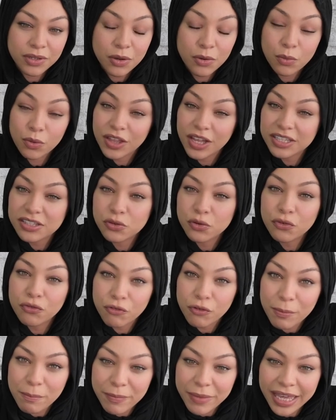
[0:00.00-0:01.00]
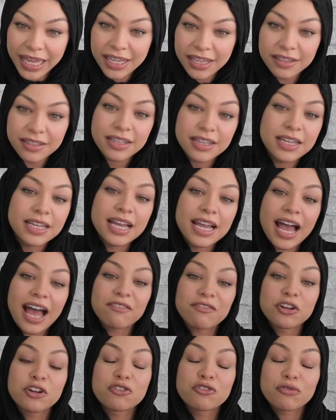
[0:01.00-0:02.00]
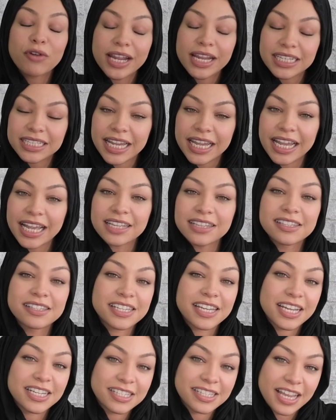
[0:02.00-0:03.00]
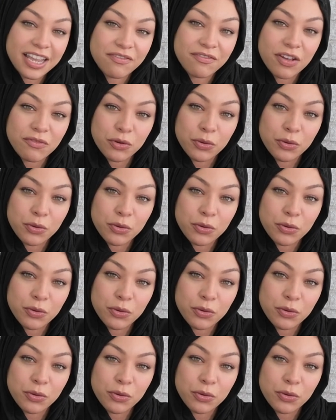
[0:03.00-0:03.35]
Well, that's all from me. Have a great day and stay safe,